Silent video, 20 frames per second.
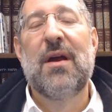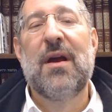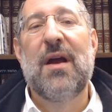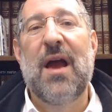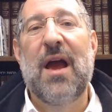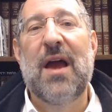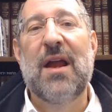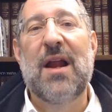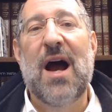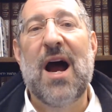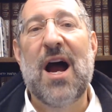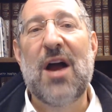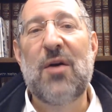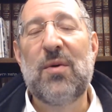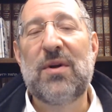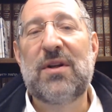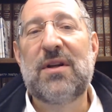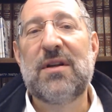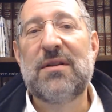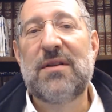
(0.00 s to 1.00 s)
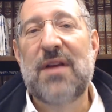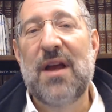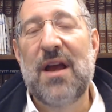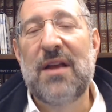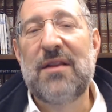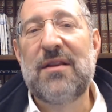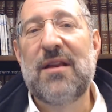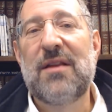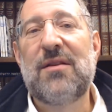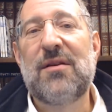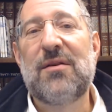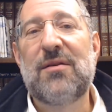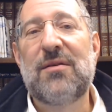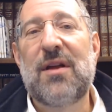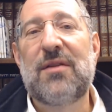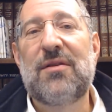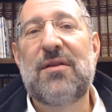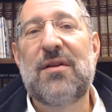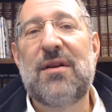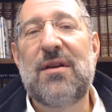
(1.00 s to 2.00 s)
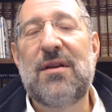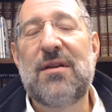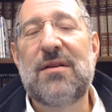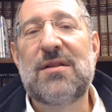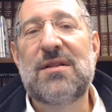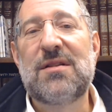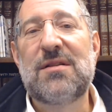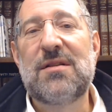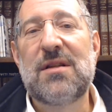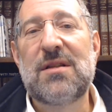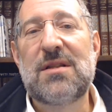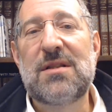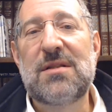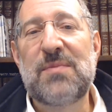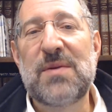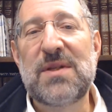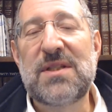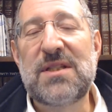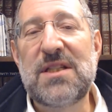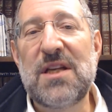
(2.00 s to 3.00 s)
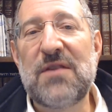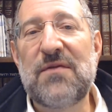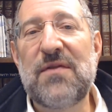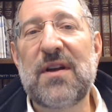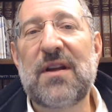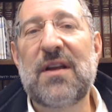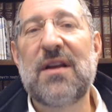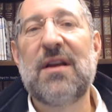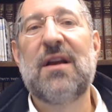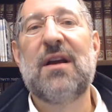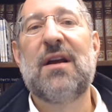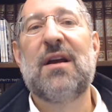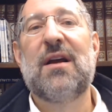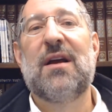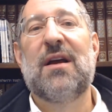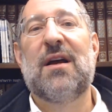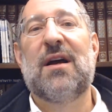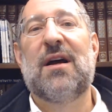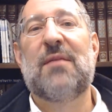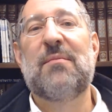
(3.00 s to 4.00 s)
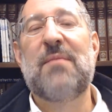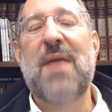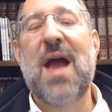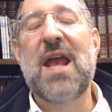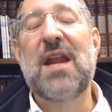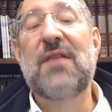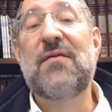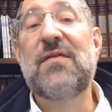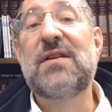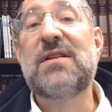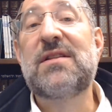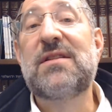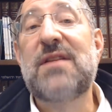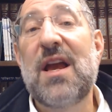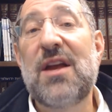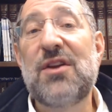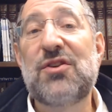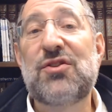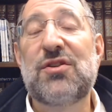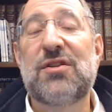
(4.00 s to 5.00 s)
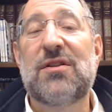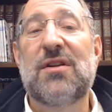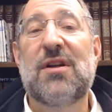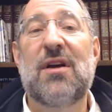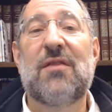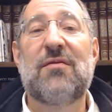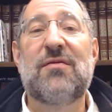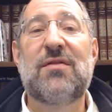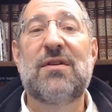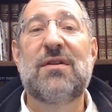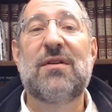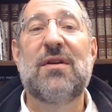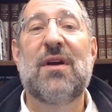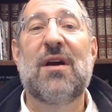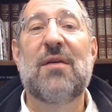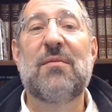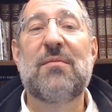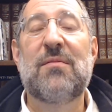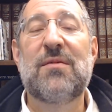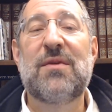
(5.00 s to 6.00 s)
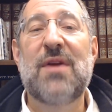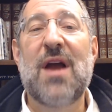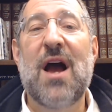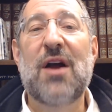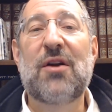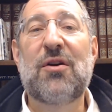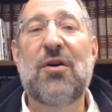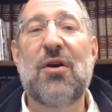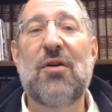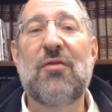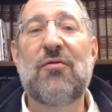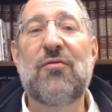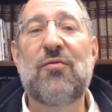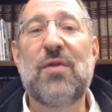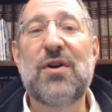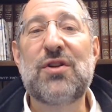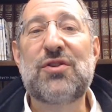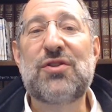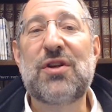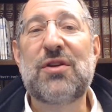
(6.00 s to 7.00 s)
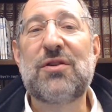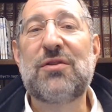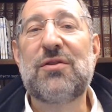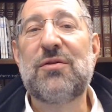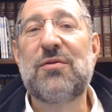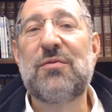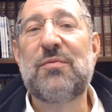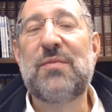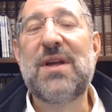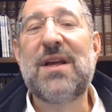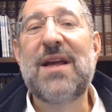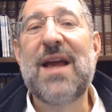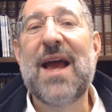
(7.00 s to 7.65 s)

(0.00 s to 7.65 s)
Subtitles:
And I would contend that the specific manifestation of Yaakov wishing to be